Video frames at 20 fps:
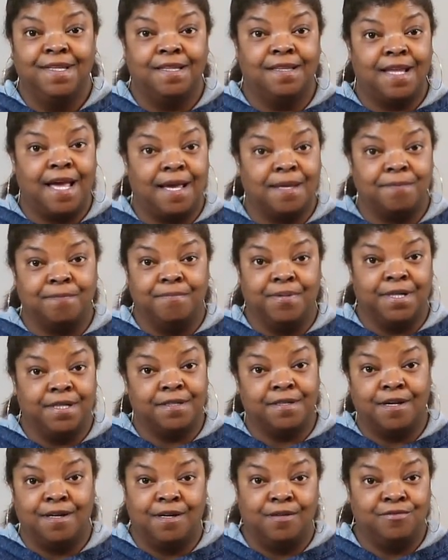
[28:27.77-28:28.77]
like
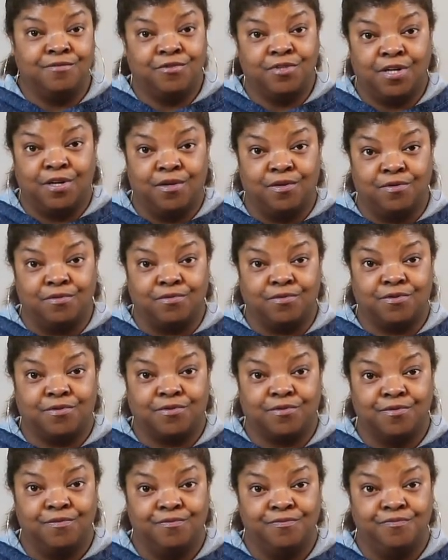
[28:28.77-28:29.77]
butter on toast.